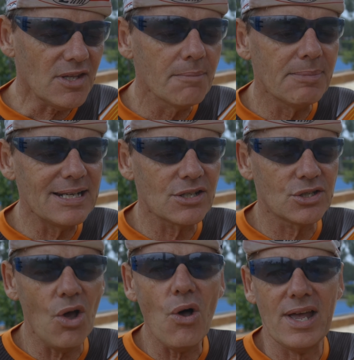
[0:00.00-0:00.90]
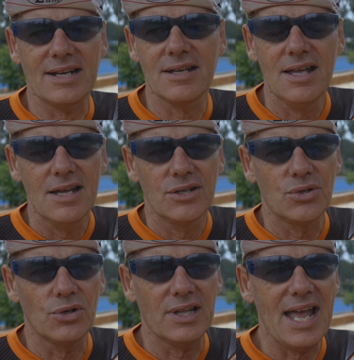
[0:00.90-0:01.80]
be designed
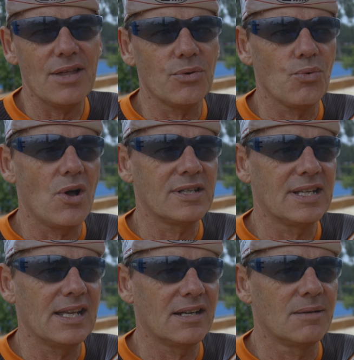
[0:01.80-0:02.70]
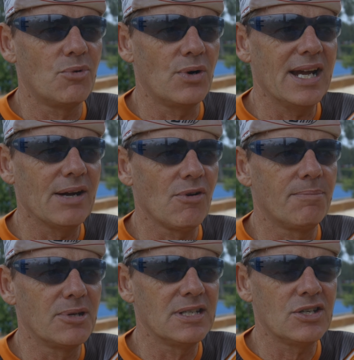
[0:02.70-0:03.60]
to allow the riders to get into more aero
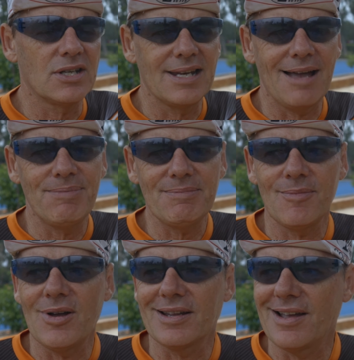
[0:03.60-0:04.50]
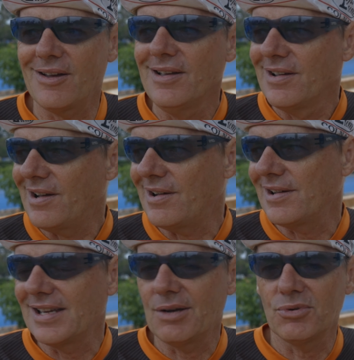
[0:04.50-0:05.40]
position. Now, people might go, oh,
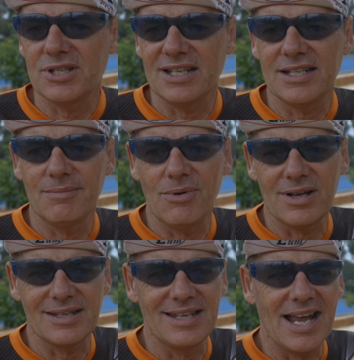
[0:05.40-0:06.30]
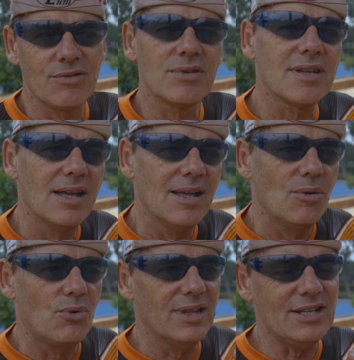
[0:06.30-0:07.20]
yeah, well, TT bikes are dangerous.
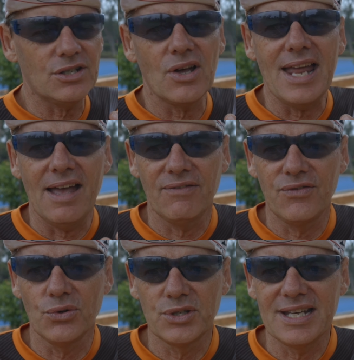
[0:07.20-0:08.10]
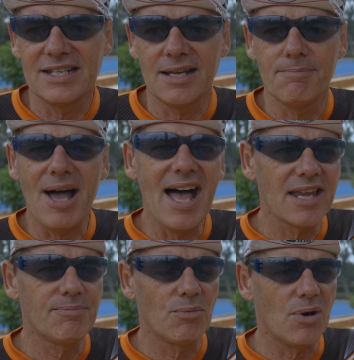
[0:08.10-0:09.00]
Well, let's not have full TT
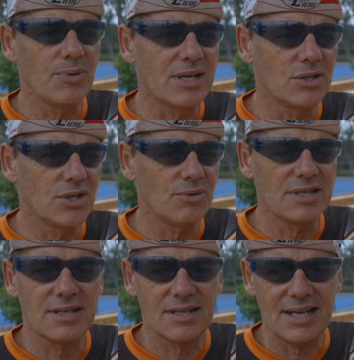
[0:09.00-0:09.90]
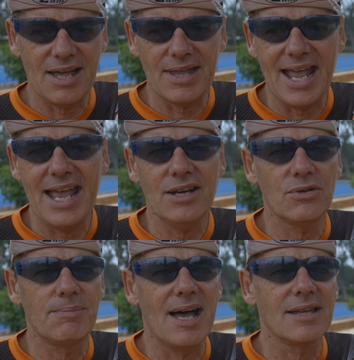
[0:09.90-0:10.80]
bars, but what we could do is, is allow the
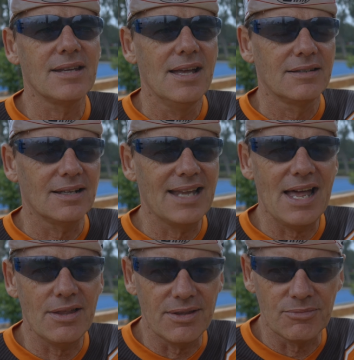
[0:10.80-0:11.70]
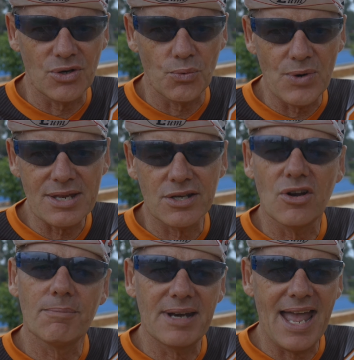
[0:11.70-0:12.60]
handlebars to allow them to rest it
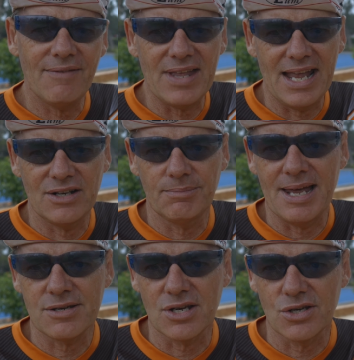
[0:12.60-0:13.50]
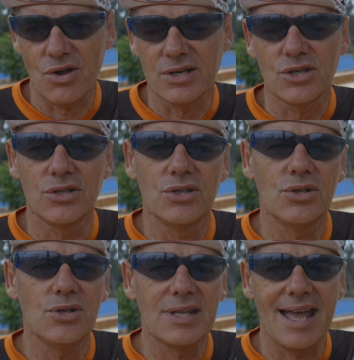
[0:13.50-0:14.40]
on, but have the handlebars designed to
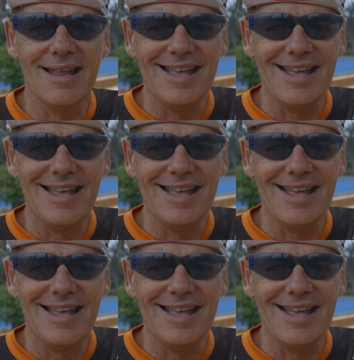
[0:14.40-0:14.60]
do that